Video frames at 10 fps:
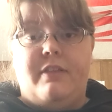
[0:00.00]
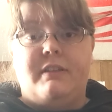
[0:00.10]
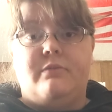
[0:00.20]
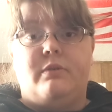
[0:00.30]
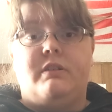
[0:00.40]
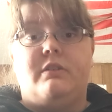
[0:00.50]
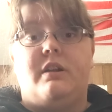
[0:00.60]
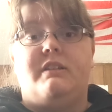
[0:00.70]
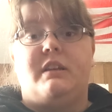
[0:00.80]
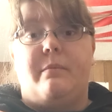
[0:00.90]
this is what's
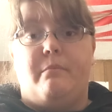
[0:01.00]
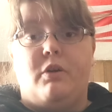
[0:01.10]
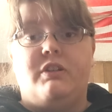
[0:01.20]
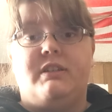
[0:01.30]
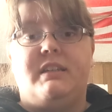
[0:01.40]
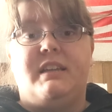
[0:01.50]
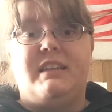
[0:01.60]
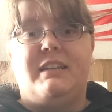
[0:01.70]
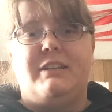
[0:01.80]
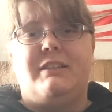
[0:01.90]
known as an emergency
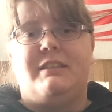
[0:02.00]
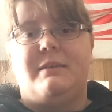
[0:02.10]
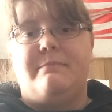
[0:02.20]
contingency